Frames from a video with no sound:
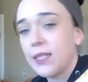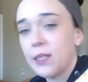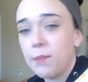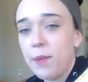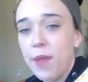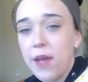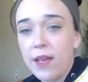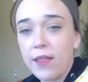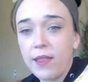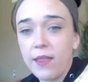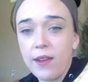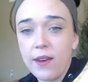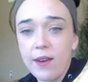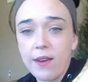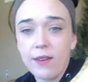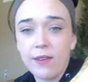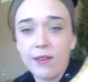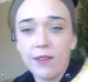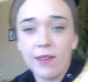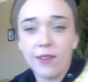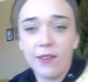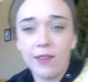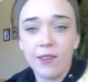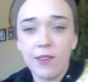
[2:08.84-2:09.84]
back there.
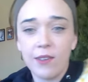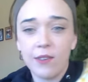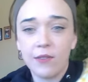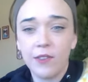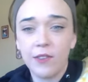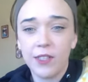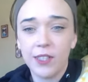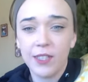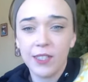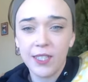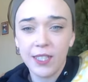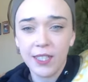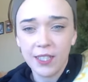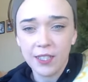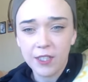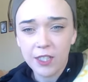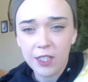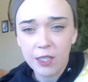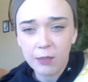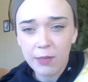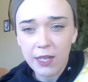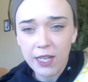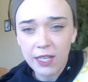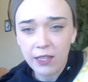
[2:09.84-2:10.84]
I don't know if you can see her.
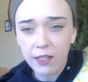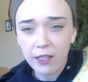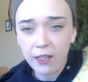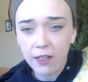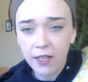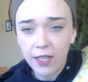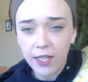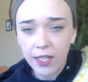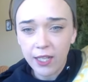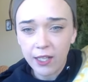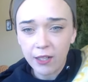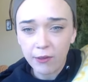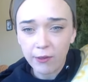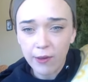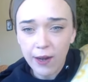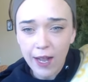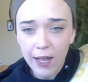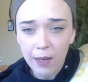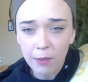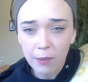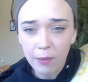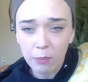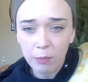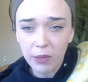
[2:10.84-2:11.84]
She's back there eating a
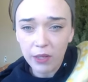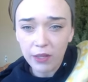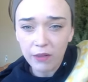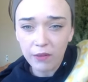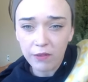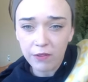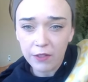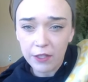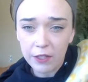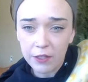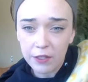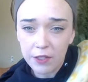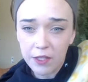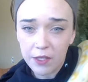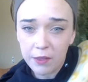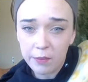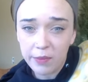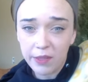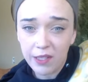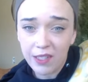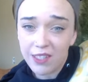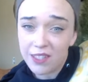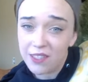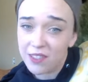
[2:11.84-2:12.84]
rat butt first
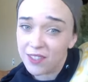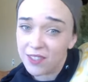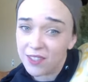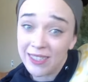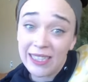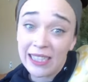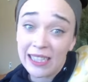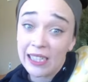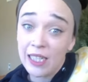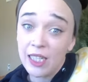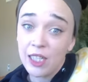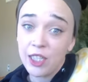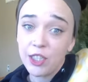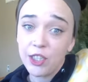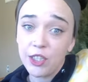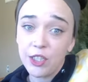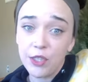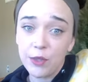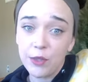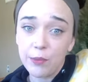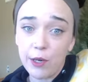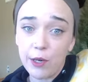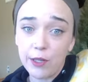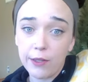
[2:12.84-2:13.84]
because she's
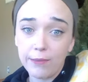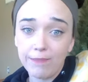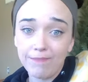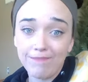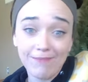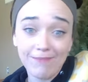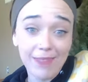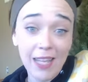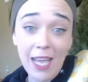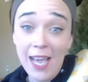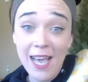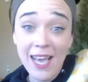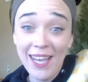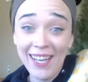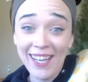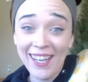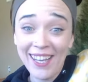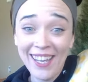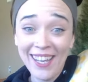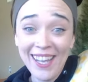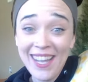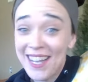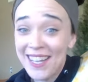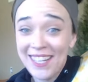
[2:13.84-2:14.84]
smart.
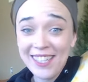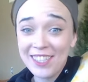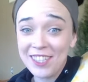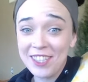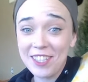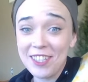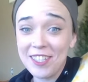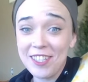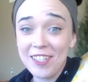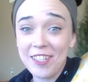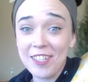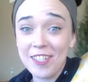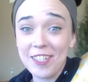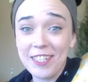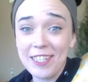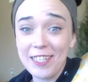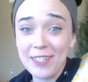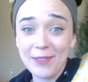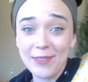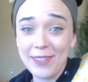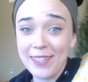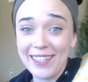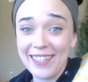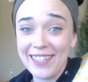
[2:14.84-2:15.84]
She's a genius,
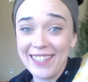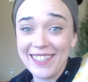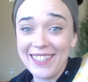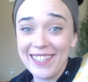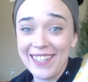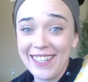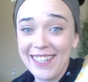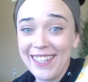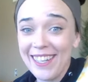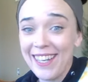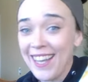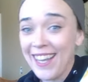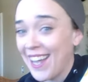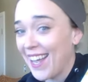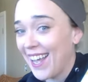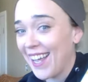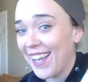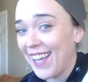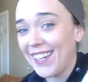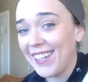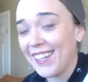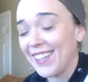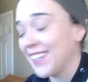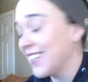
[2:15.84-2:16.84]
what can I say?
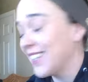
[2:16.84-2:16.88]
And,